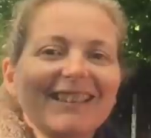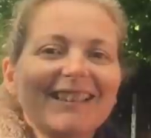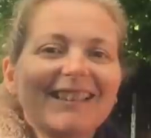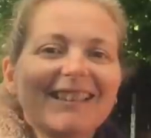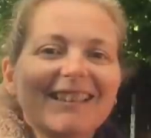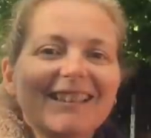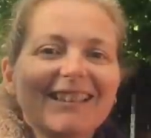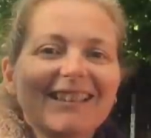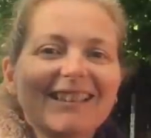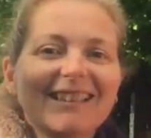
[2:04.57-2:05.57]

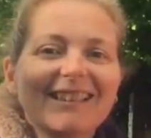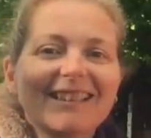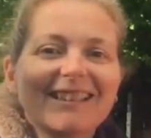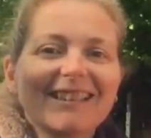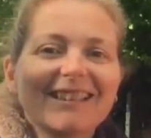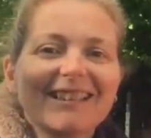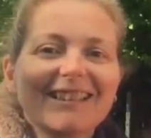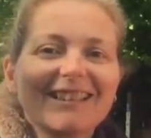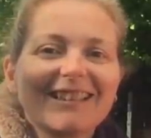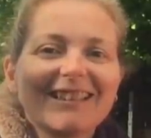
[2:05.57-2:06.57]

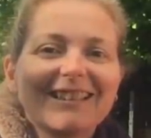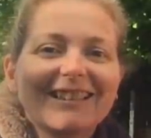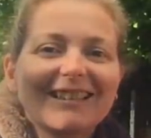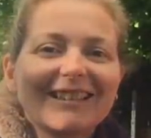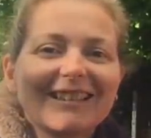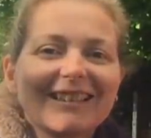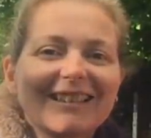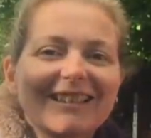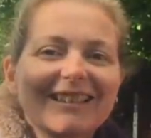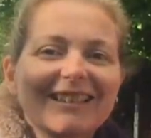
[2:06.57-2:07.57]

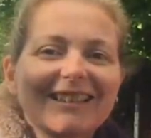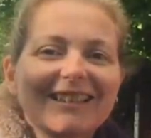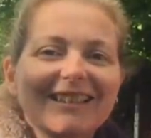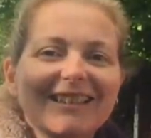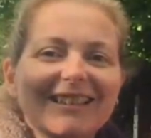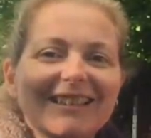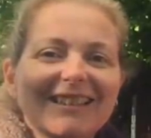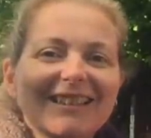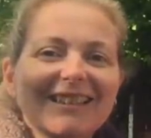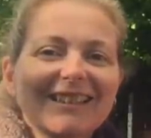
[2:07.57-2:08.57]

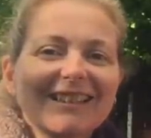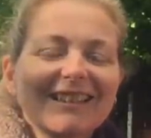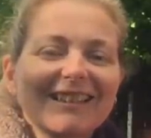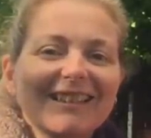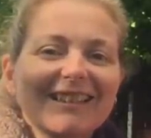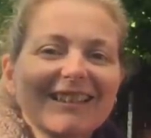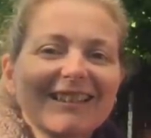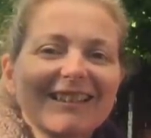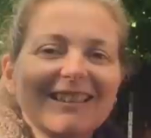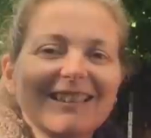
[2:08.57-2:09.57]

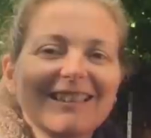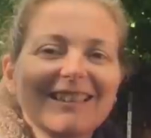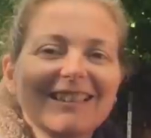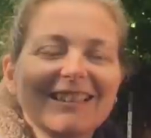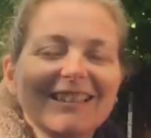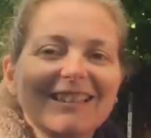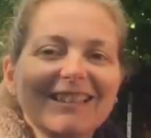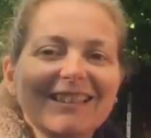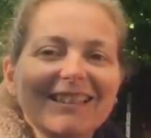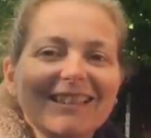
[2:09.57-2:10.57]

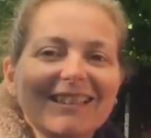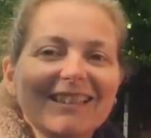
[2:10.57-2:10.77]
[no speech]